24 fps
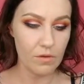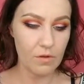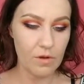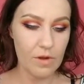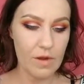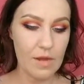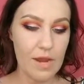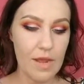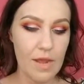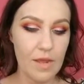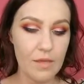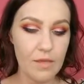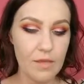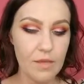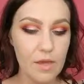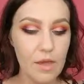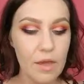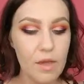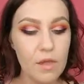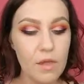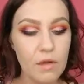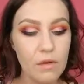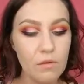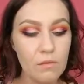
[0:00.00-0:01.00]
Not
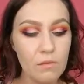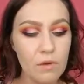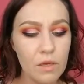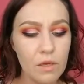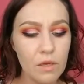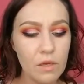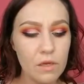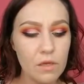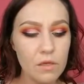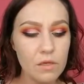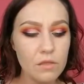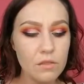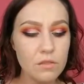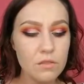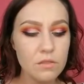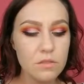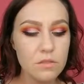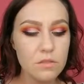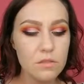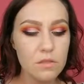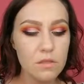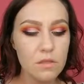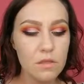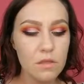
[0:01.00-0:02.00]
yet, anyways.
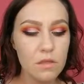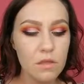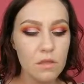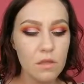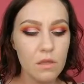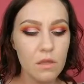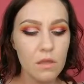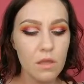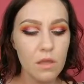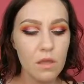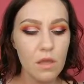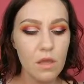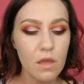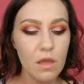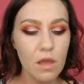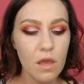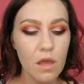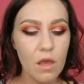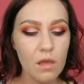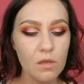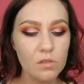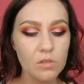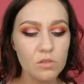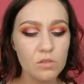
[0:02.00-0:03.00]

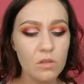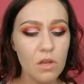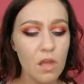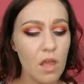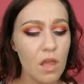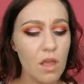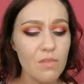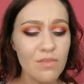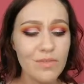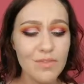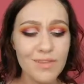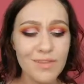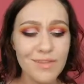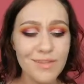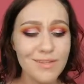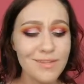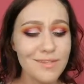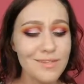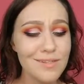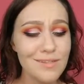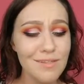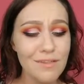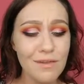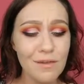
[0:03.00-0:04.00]
Try
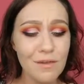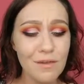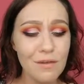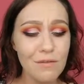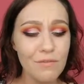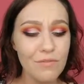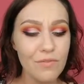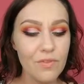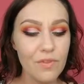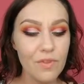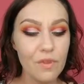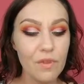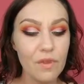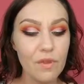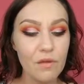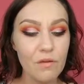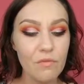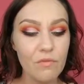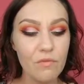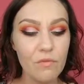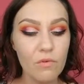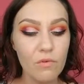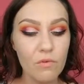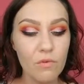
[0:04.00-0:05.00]
this love
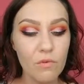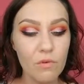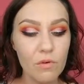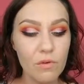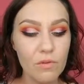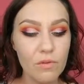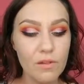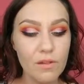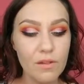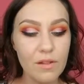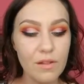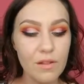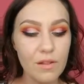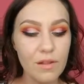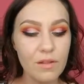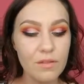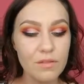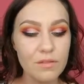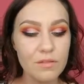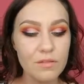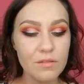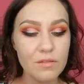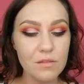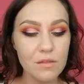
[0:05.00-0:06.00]
thing for the
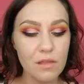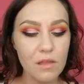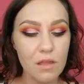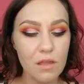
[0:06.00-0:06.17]
last.